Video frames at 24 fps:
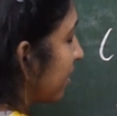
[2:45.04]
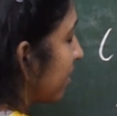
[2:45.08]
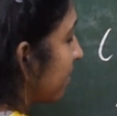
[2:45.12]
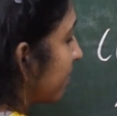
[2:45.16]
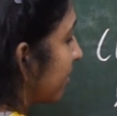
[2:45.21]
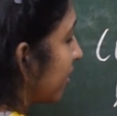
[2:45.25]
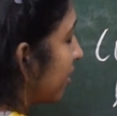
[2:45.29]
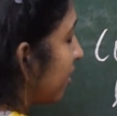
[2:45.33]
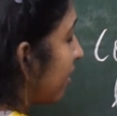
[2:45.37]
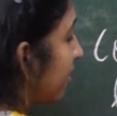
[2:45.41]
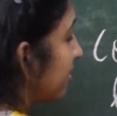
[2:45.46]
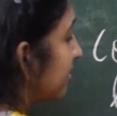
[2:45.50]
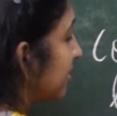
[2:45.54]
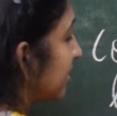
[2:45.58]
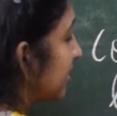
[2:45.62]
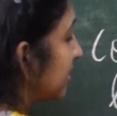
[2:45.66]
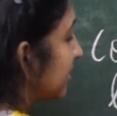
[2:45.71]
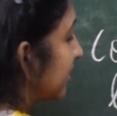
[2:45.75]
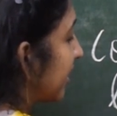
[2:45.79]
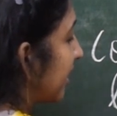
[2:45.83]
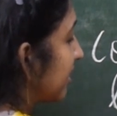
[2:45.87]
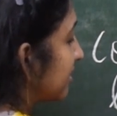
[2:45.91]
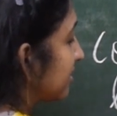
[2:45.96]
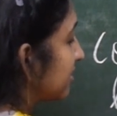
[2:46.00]
because
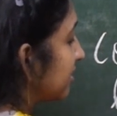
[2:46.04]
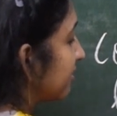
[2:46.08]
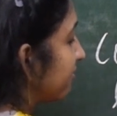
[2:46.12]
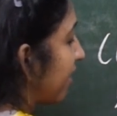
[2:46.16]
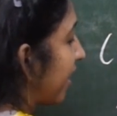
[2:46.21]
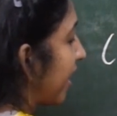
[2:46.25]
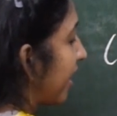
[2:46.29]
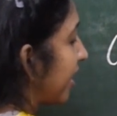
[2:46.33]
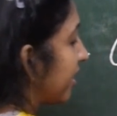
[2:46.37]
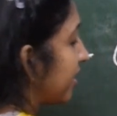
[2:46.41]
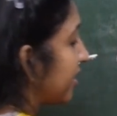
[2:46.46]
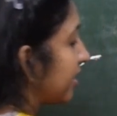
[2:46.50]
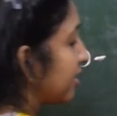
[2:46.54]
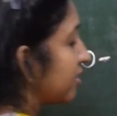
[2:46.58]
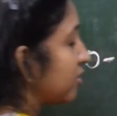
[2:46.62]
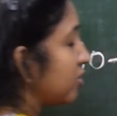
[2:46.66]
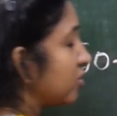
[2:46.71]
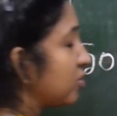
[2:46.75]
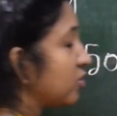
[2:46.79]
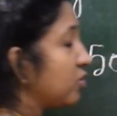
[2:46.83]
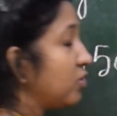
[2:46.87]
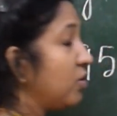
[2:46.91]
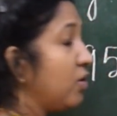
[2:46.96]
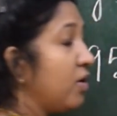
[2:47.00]
India is divided
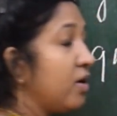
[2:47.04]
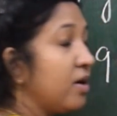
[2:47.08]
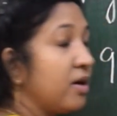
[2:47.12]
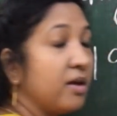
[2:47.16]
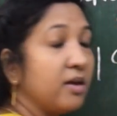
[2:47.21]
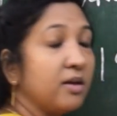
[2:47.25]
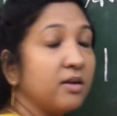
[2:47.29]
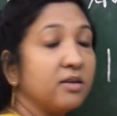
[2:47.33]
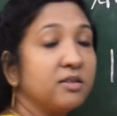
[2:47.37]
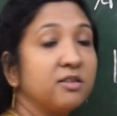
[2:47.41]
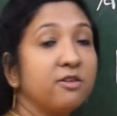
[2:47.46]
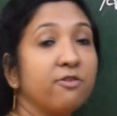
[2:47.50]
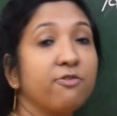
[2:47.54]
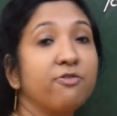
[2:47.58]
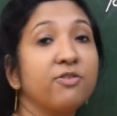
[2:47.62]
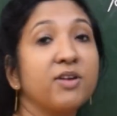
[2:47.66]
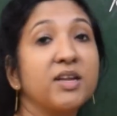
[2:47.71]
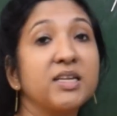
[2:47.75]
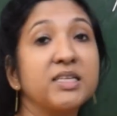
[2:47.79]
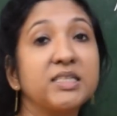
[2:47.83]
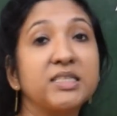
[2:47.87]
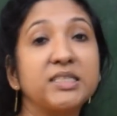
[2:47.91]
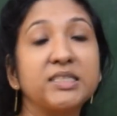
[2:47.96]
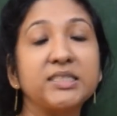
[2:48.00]
into
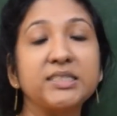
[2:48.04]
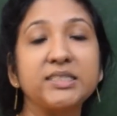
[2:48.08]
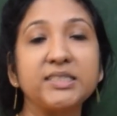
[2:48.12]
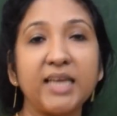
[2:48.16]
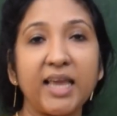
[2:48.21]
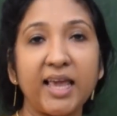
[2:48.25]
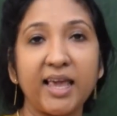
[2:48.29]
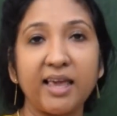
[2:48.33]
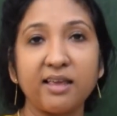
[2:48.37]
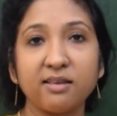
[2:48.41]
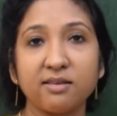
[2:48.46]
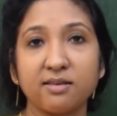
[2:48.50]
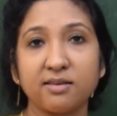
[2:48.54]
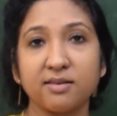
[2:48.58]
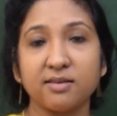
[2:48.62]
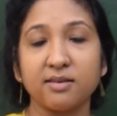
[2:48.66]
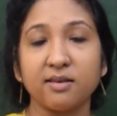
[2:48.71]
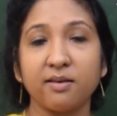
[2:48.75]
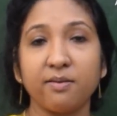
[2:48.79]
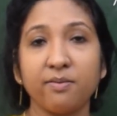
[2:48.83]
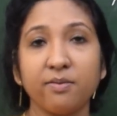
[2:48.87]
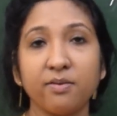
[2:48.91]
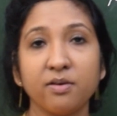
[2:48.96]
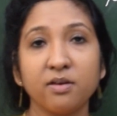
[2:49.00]
different states.
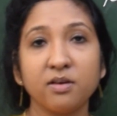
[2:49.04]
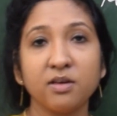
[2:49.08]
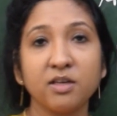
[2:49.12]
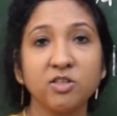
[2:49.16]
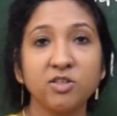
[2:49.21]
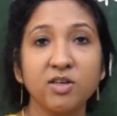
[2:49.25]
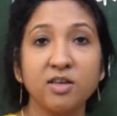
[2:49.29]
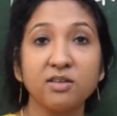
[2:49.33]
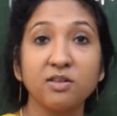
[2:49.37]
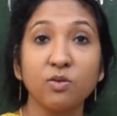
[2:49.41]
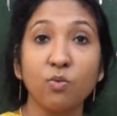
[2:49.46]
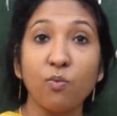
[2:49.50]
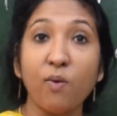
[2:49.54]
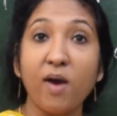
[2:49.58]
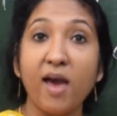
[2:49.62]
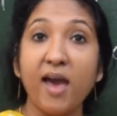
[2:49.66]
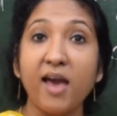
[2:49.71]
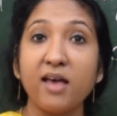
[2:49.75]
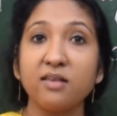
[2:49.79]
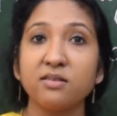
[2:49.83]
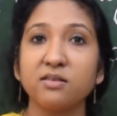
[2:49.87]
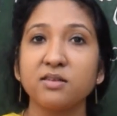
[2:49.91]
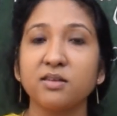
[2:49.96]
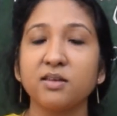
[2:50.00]
India is a
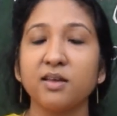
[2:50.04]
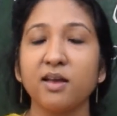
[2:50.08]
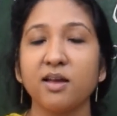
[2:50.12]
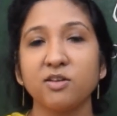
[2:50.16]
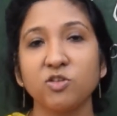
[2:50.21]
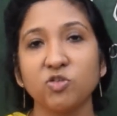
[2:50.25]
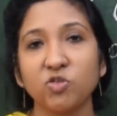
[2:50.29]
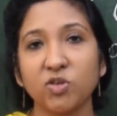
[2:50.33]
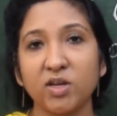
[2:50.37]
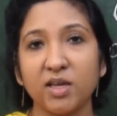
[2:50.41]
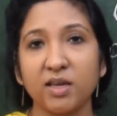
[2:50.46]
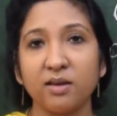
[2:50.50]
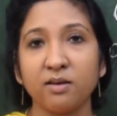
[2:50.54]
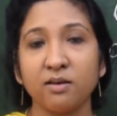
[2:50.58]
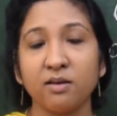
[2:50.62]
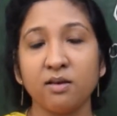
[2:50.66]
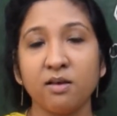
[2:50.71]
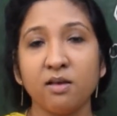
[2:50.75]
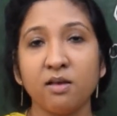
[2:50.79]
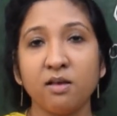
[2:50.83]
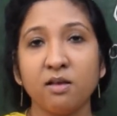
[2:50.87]
vast country.